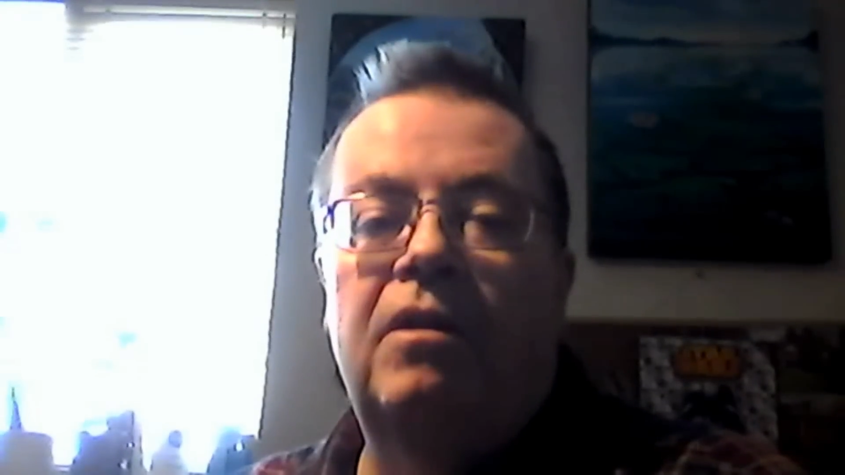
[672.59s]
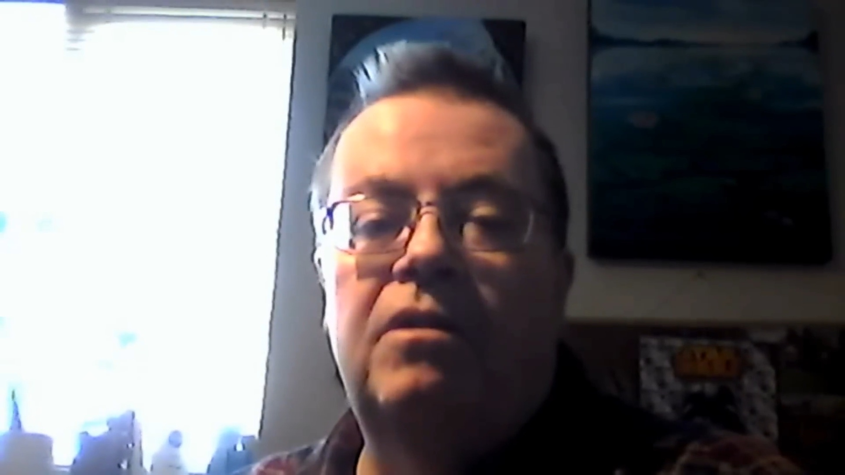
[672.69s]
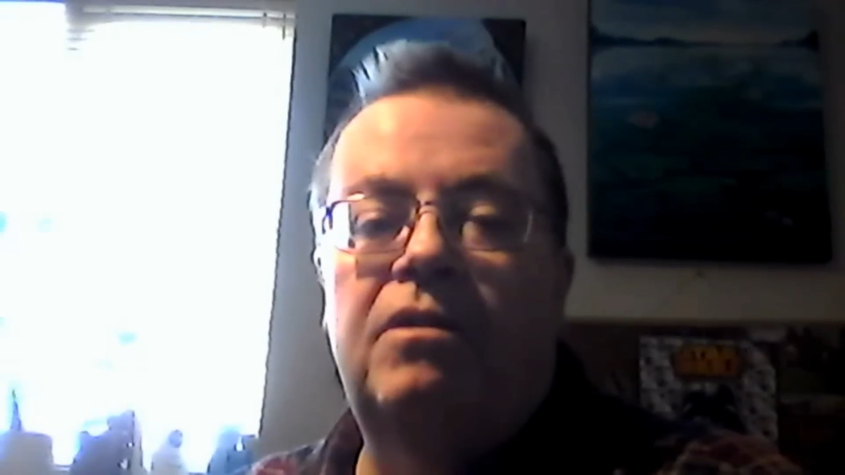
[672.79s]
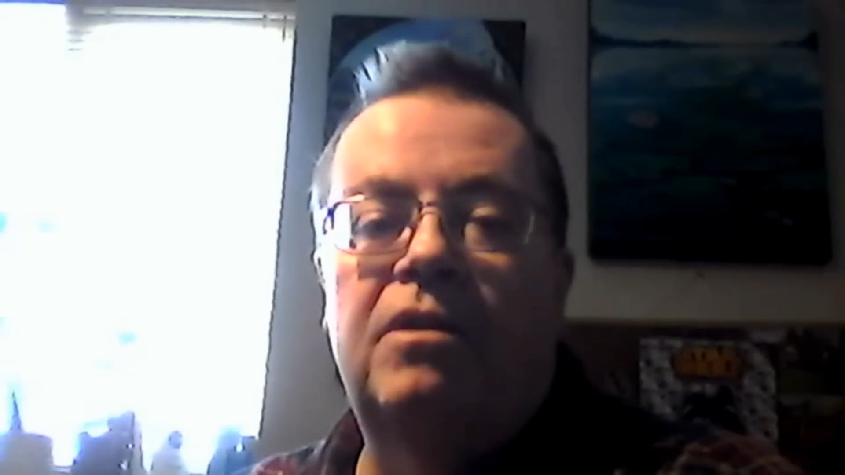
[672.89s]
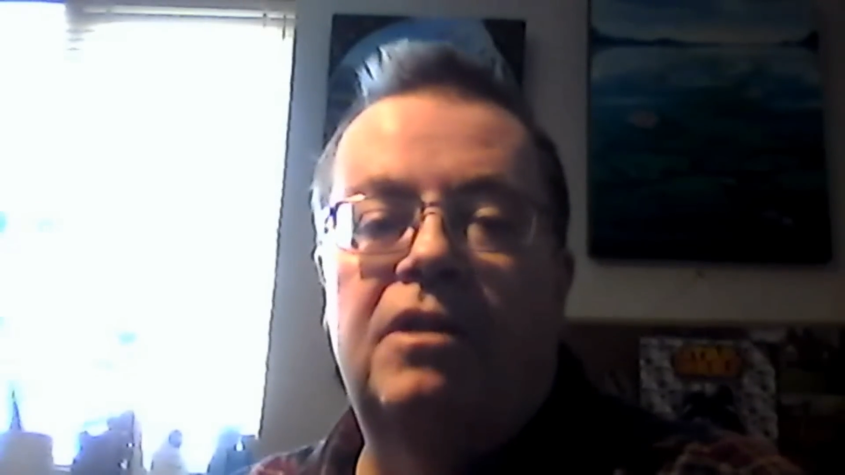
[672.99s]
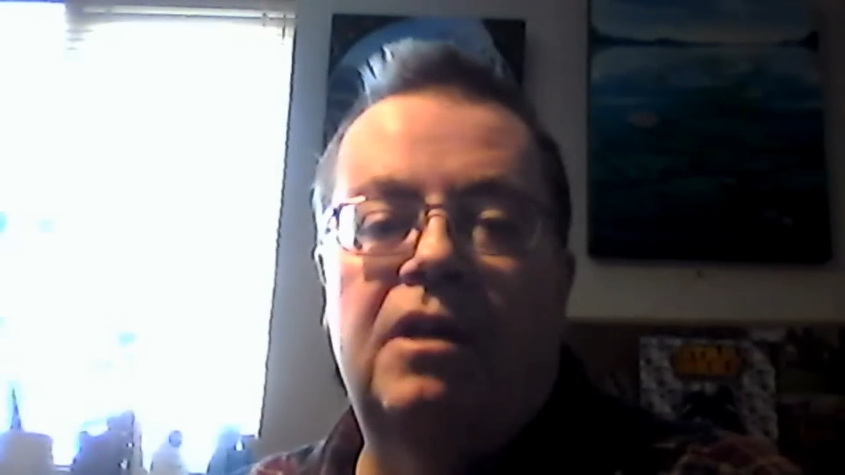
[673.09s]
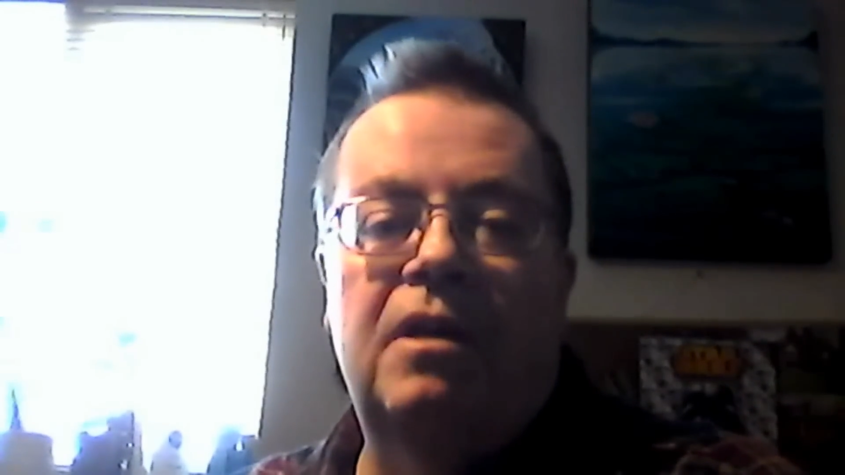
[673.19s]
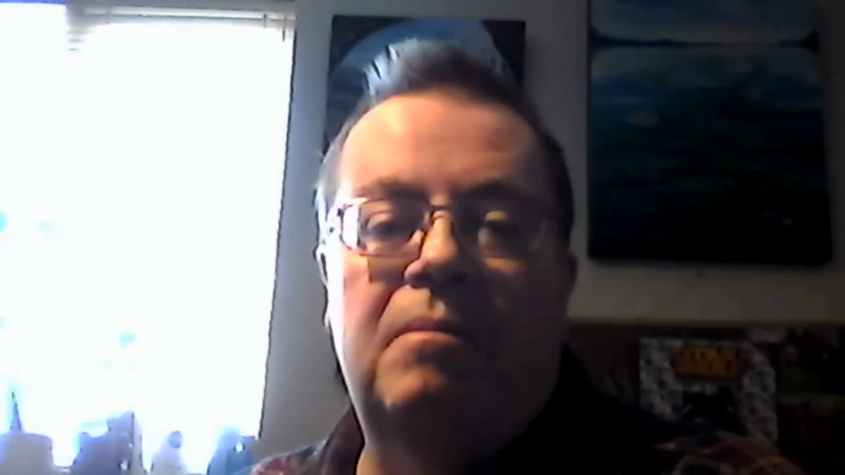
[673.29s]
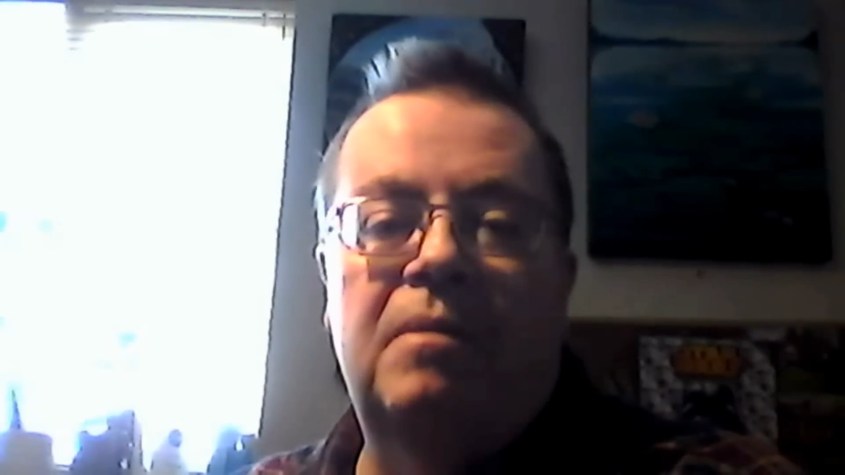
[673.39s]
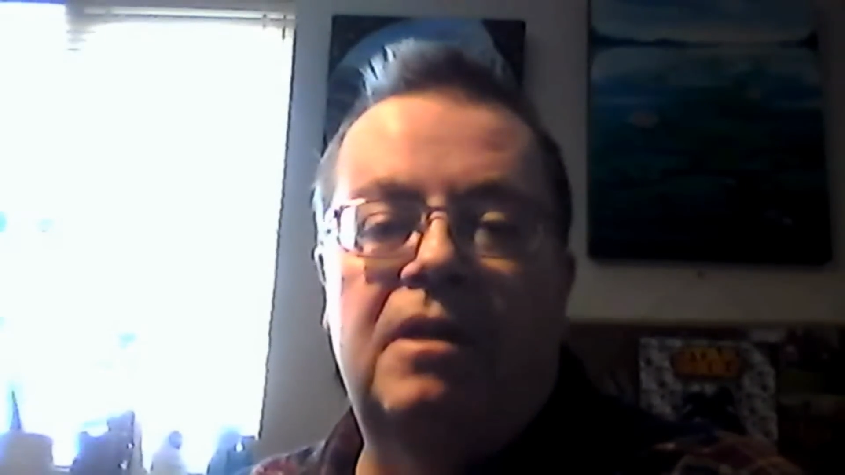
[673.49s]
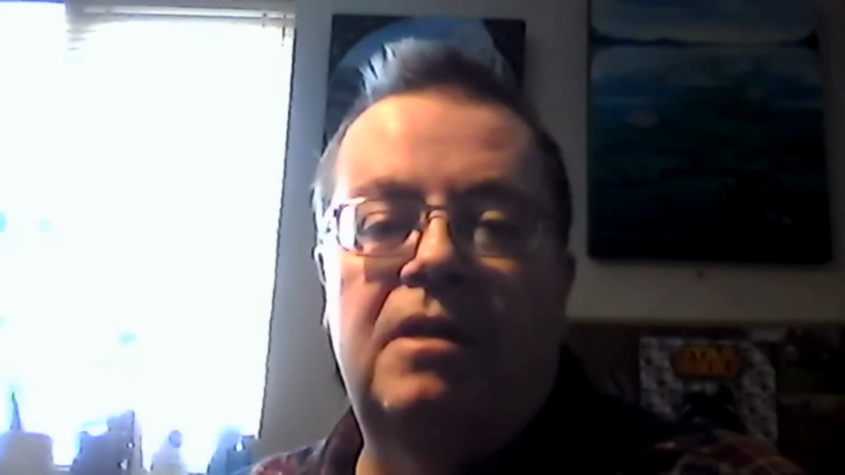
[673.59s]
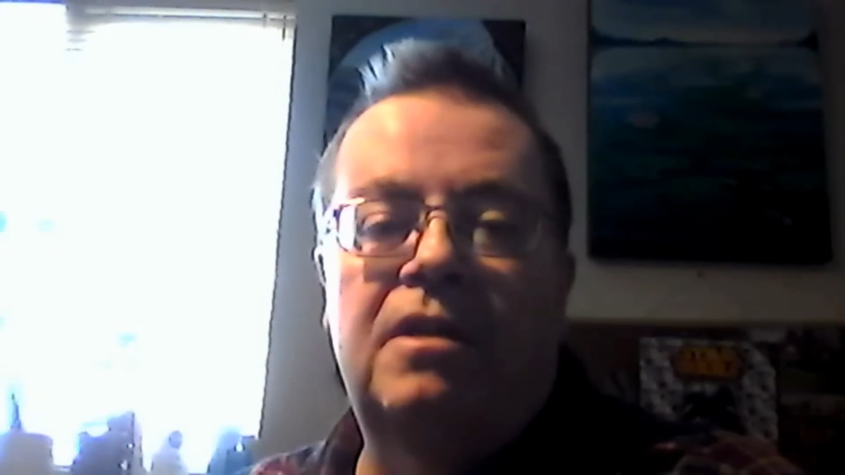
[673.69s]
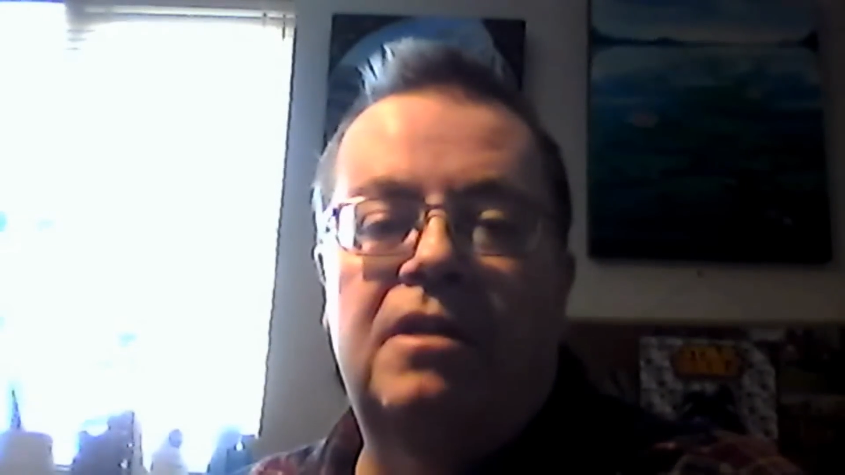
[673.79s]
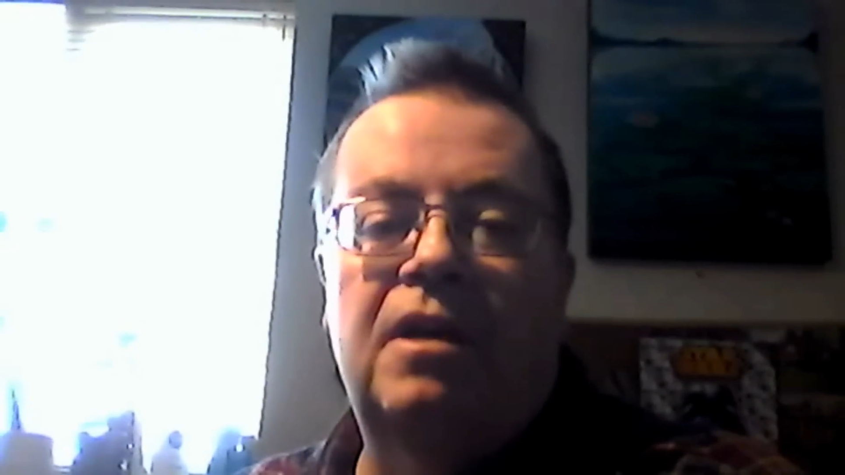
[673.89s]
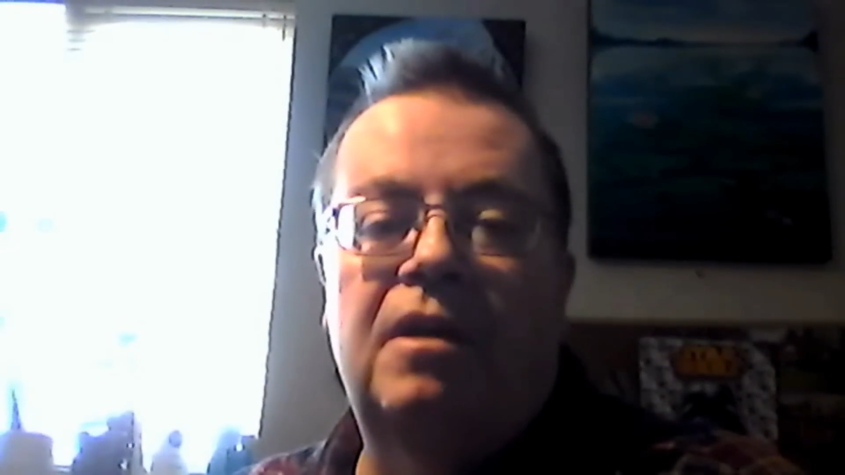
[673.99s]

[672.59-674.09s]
trying to keep these